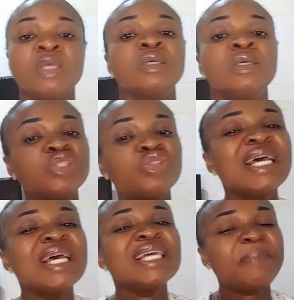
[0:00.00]
The
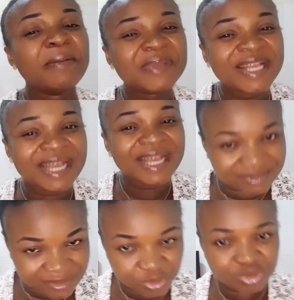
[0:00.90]
total sperm count
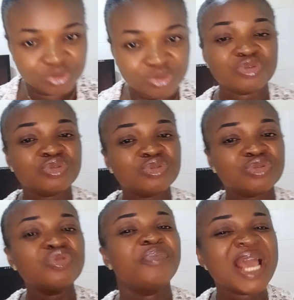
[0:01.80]

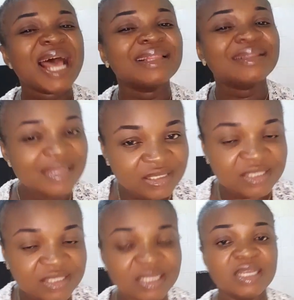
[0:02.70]
should be at
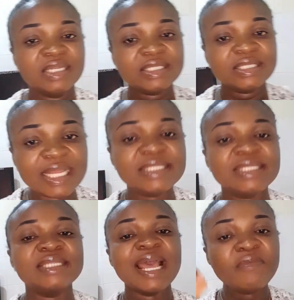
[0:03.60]
least
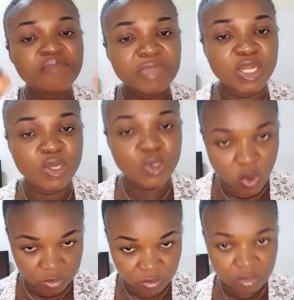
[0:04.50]
39
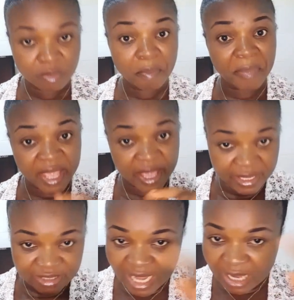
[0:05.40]
million per
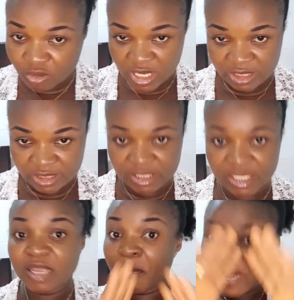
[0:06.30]
ejaculate,
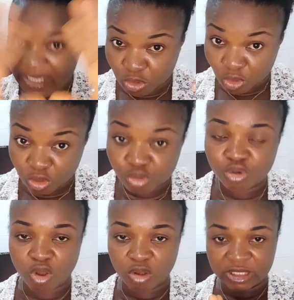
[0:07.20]
per the total
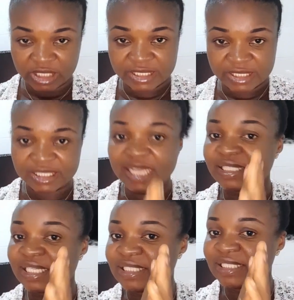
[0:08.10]
content that is
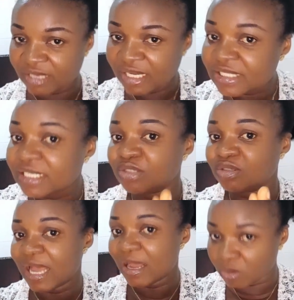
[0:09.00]
ejaculated into
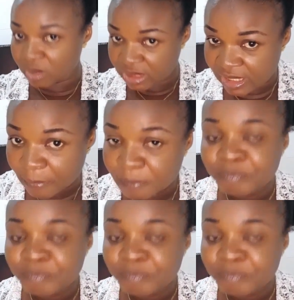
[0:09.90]
that container.